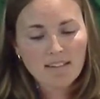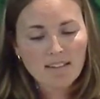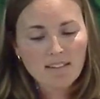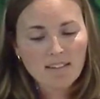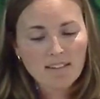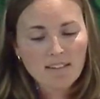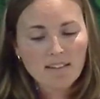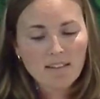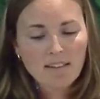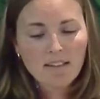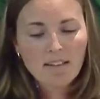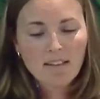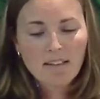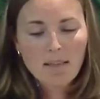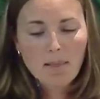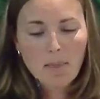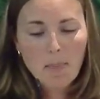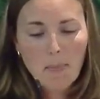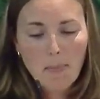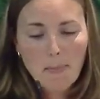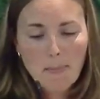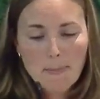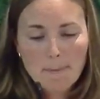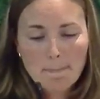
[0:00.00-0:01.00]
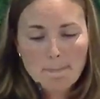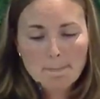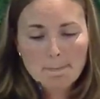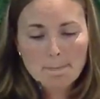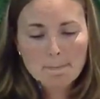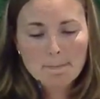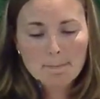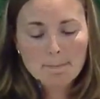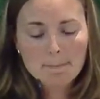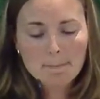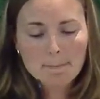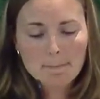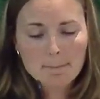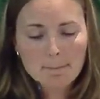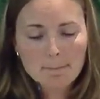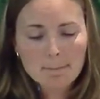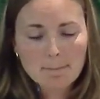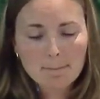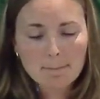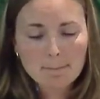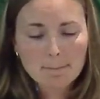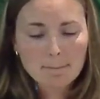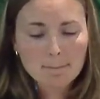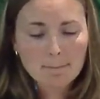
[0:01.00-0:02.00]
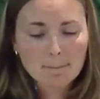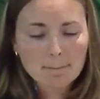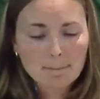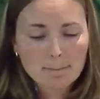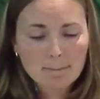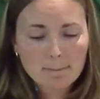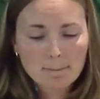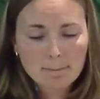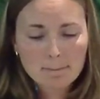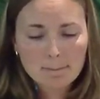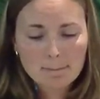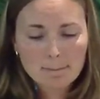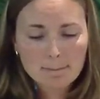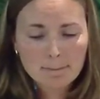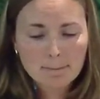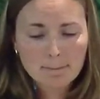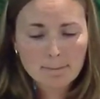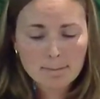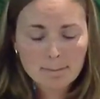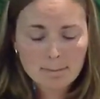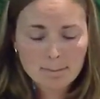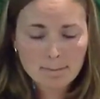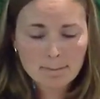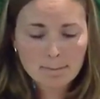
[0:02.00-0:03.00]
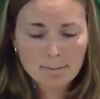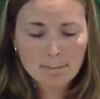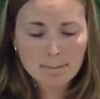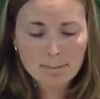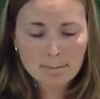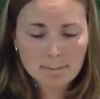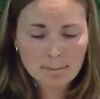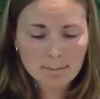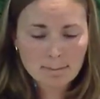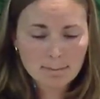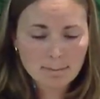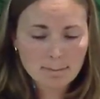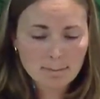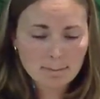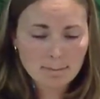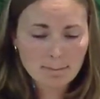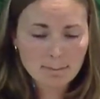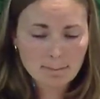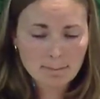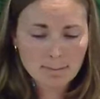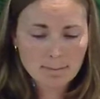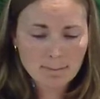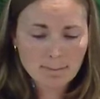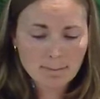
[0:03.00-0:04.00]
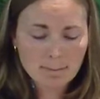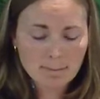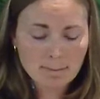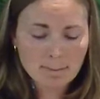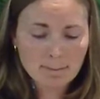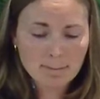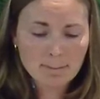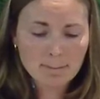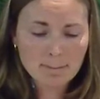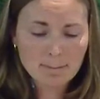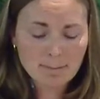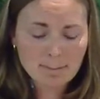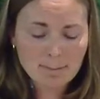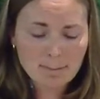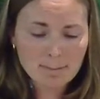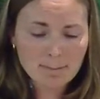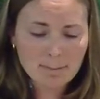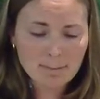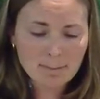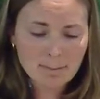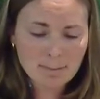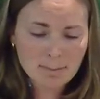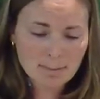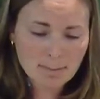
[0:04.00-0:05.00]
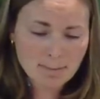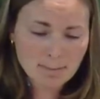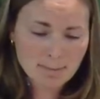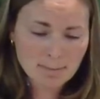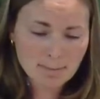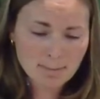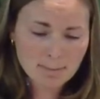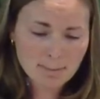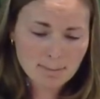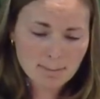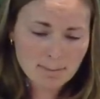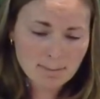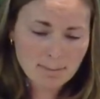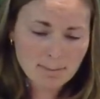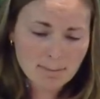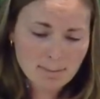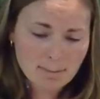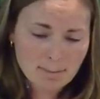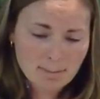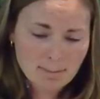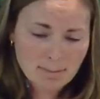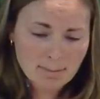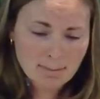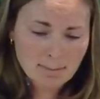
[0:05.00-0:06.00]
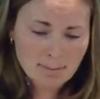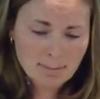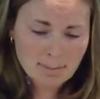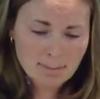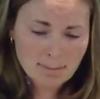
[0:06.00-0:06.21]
No one is speaking in this clip.